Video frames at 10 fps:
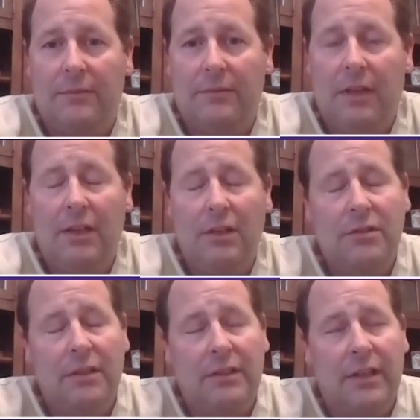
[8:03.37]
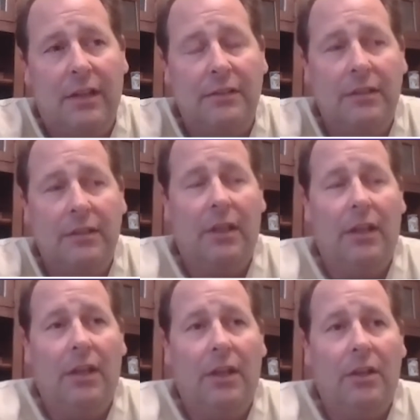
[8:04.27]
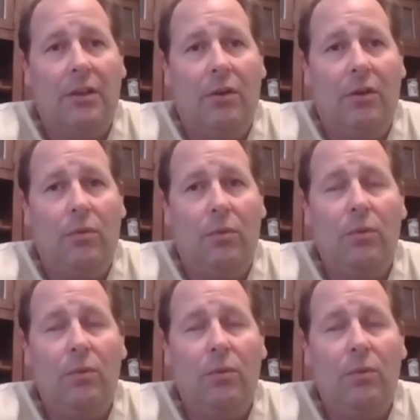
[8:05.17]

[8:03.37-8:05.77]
And he used to tell us, go